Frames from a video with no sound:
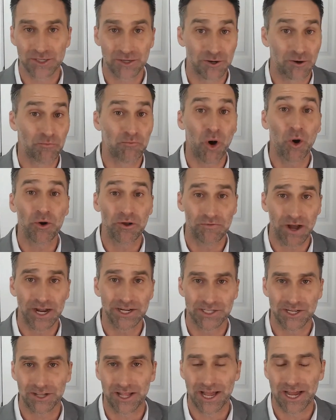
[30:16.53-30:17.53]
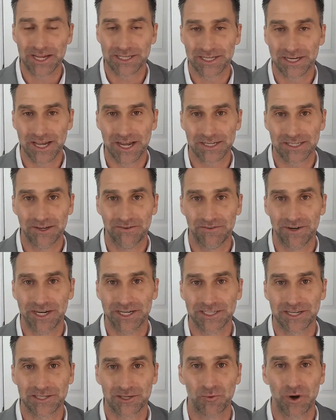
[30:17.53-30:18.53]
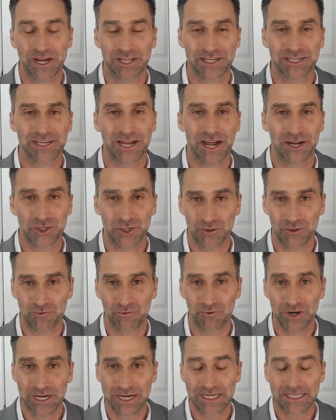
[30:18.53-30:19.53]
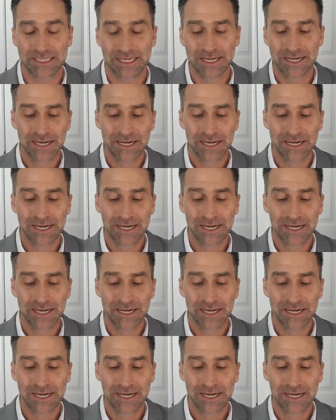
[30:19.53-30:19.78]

Bona fide scholastic activities is the way the statute reads.